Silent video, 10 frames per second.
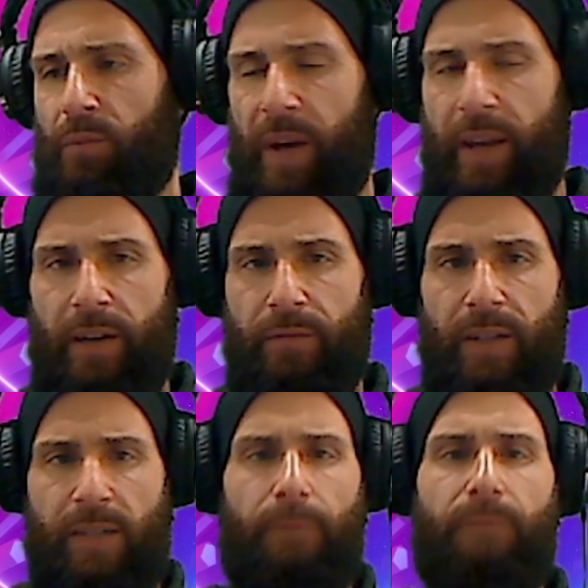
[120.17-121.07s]
matter if
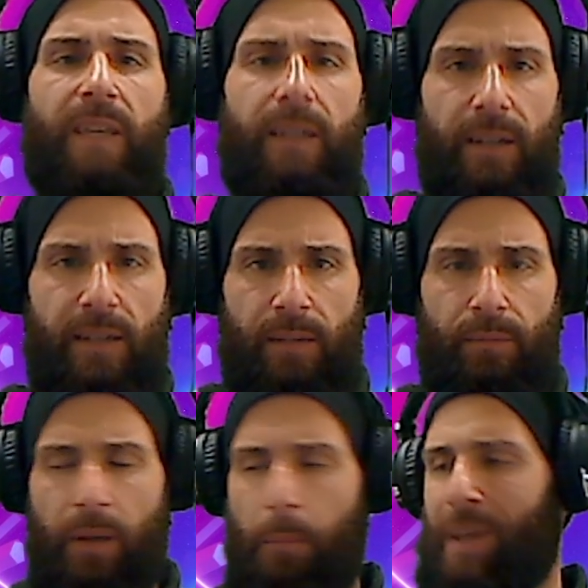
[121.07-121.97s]
it is
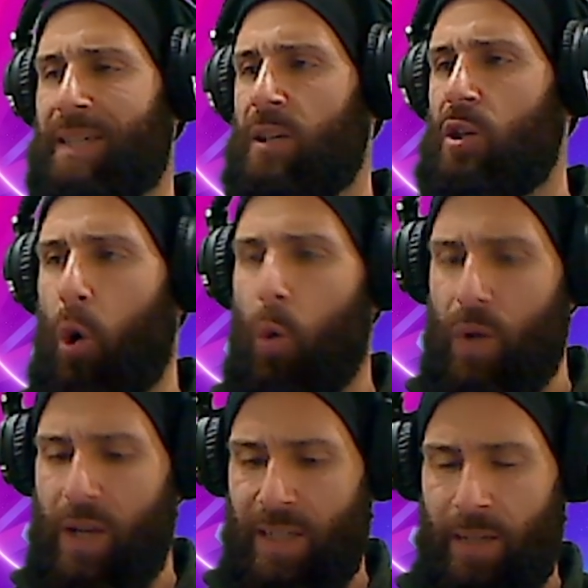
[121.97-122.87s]
veganism,
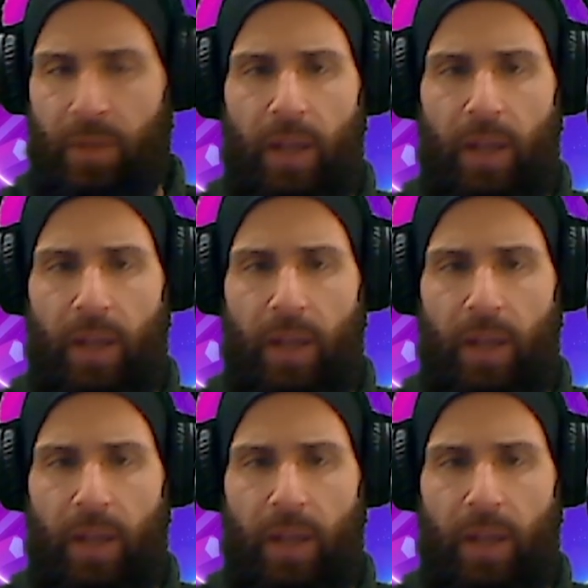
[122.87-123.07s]
Macedonism,